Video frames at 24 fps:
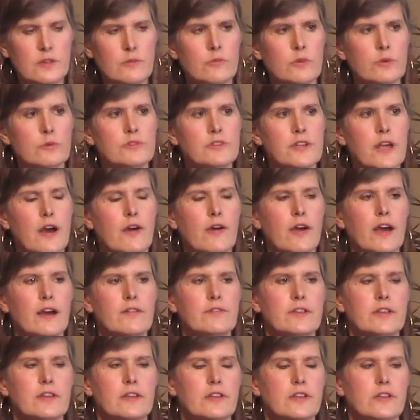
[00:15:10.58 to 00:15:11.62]
we will now
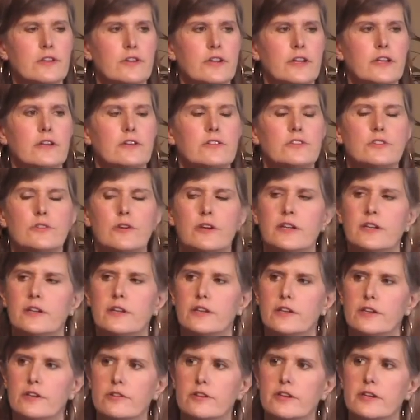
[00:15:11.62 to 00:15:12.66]
have a hearing, a joint
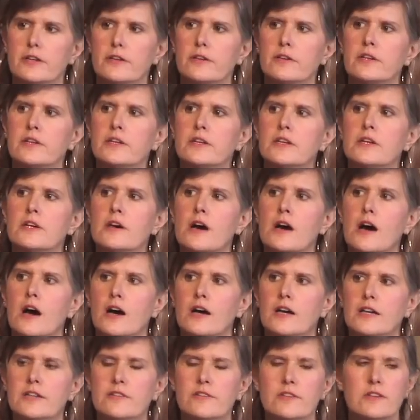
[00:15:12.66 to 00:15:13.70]
hearing
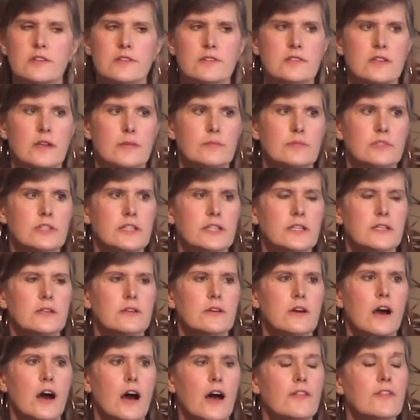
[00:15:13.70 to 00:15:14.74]
in the Assembly
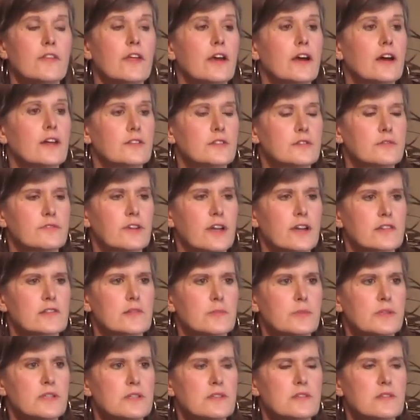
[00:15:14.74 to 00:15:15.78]
on the health
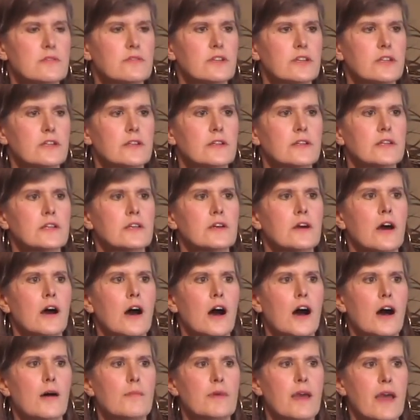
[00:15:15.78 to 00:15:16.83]
effects piece of it
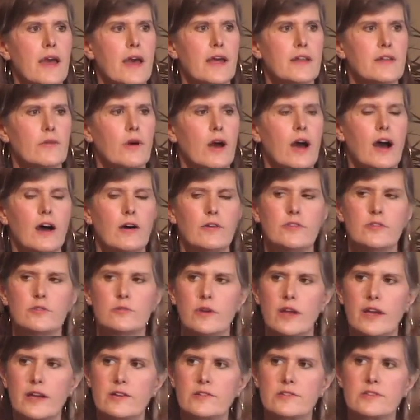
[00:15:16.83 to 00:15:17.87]
and how the
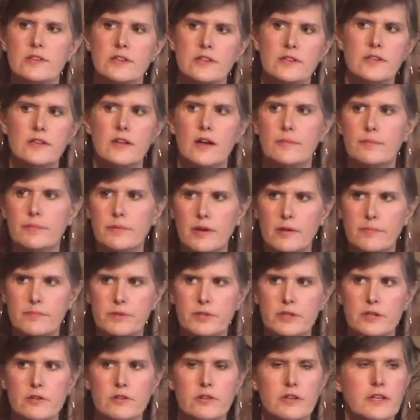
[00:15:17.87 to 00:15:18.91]
regs ended up
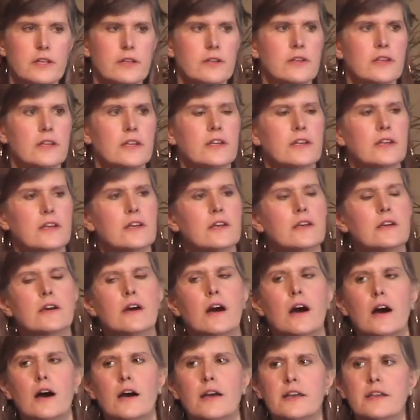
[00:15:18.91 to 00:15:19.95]
appearing
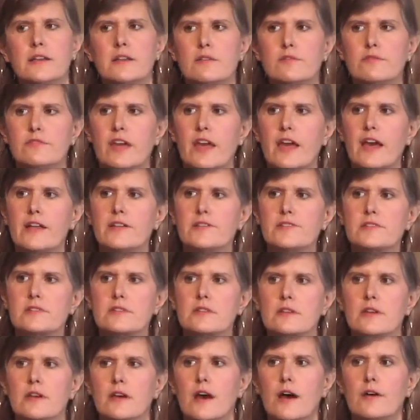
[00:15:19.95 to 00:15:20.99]
in
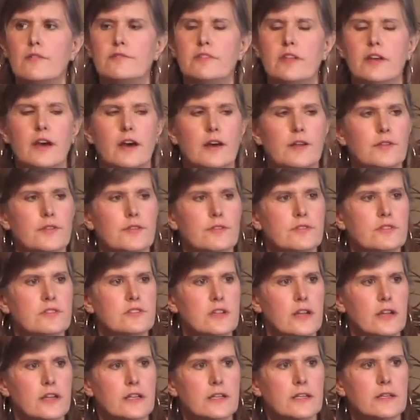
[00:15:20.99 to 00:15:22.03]
advance of the health
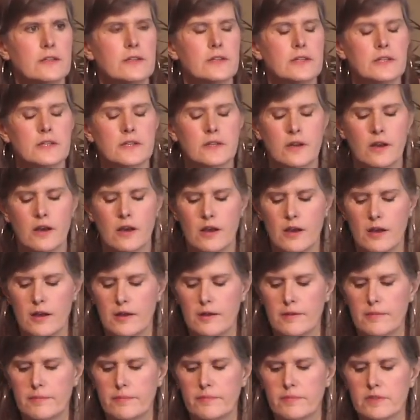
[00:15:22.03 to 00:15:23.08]
study,
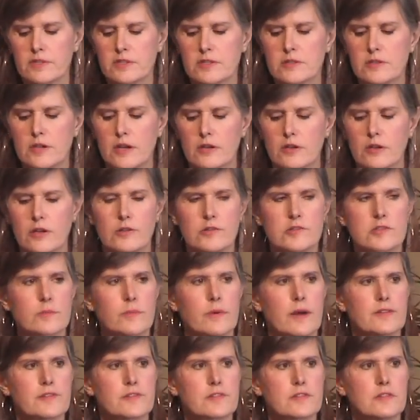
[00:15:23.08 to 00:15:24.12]

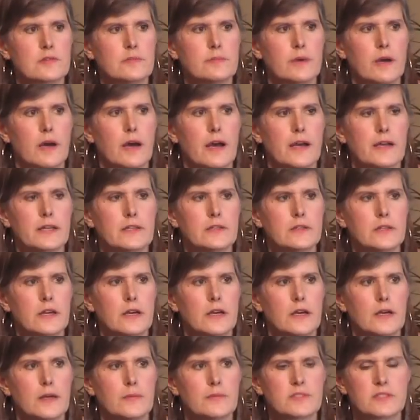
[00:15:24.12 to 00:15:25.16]
co-sponsored by,
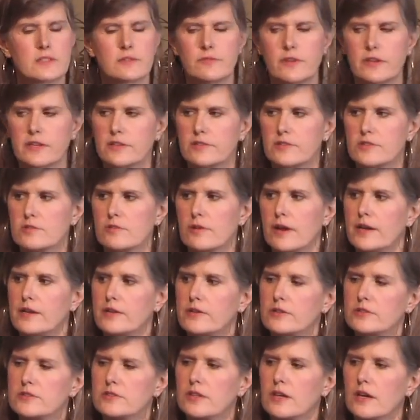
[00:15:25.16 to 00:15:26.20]
see if I get this
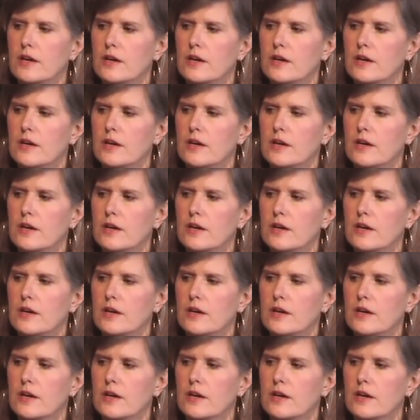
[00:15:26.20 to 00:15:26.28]
right,